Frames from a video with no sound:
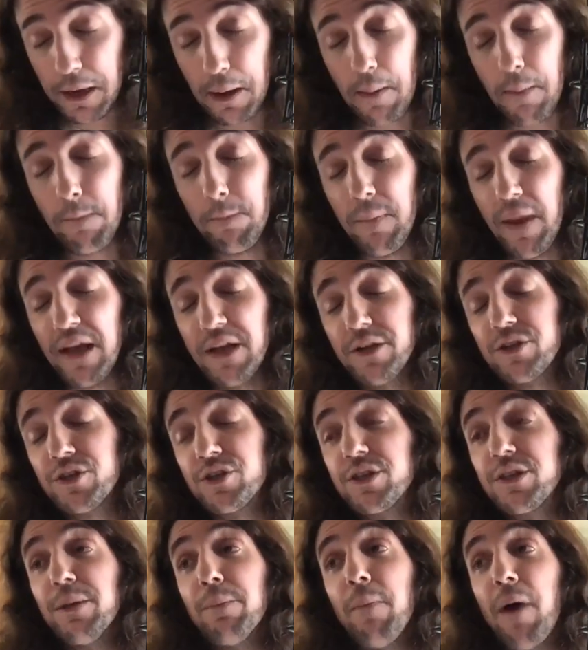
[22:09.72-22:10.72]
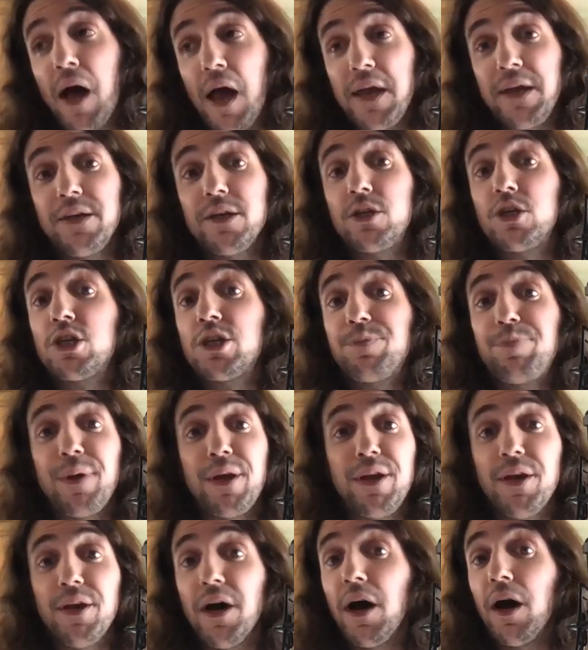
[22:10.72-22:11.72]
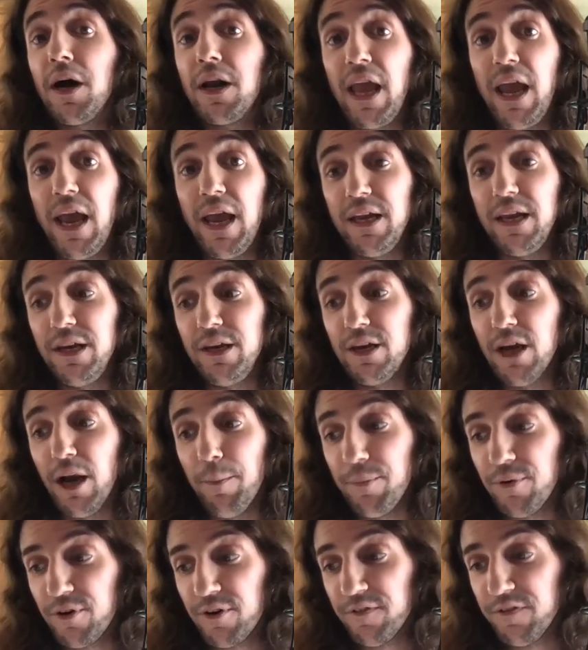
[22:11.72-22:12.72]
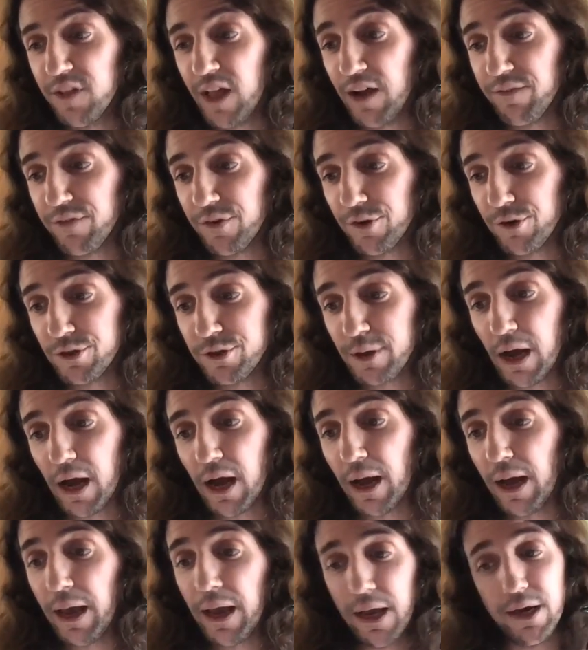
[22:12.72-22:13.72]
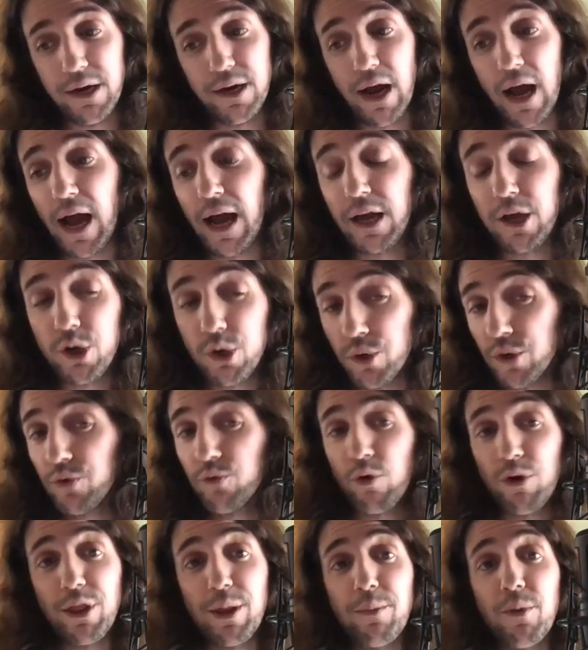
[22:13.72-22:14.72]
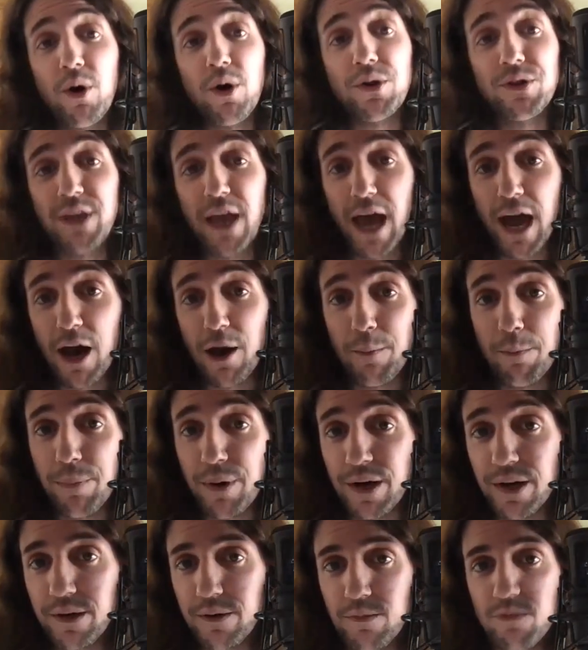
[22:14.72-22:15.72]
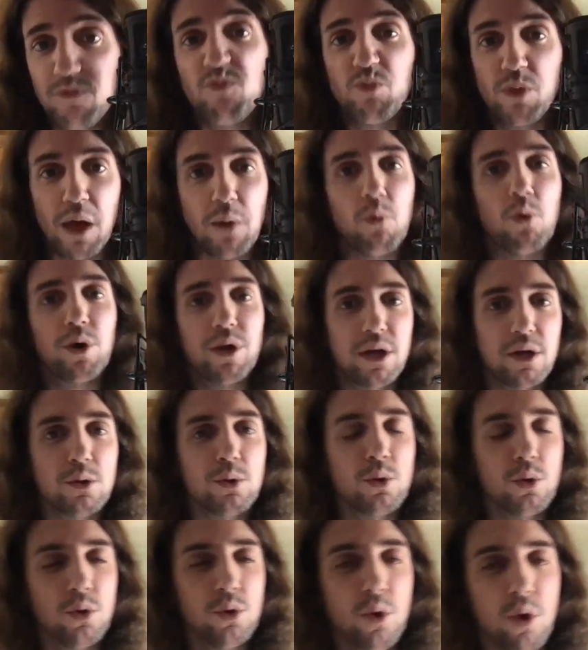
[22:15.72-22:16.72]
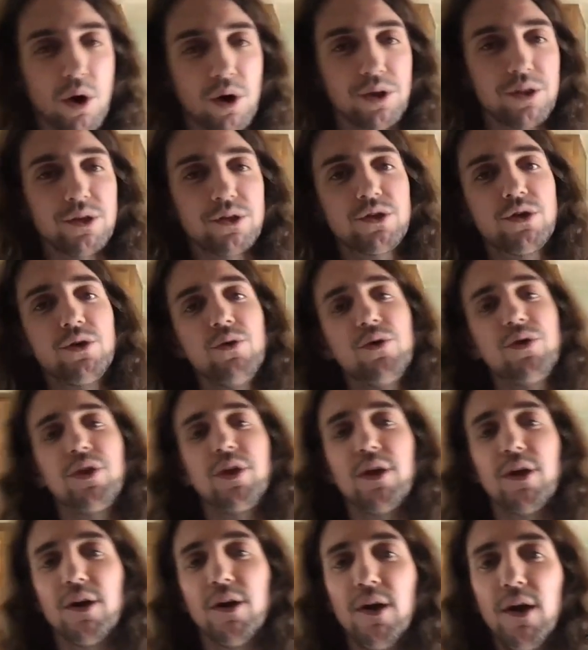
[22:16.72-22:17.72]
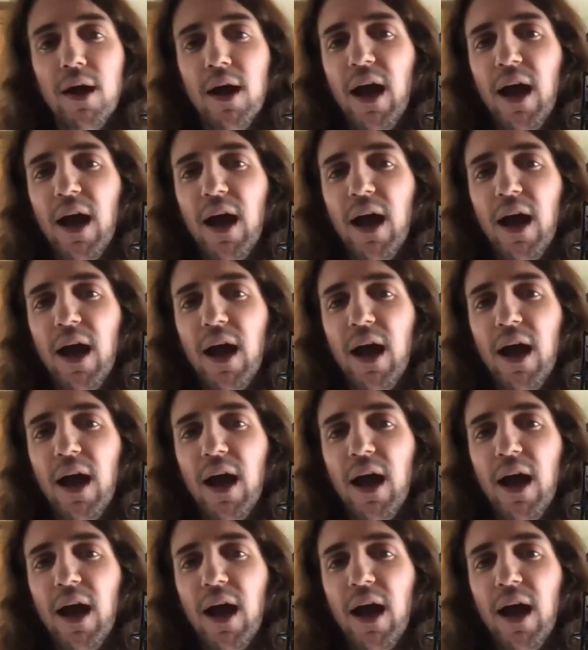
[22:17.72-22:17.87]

makes the mind spin on any number of levels, and I could run them all down, but then we'll get a little long in the tooth here.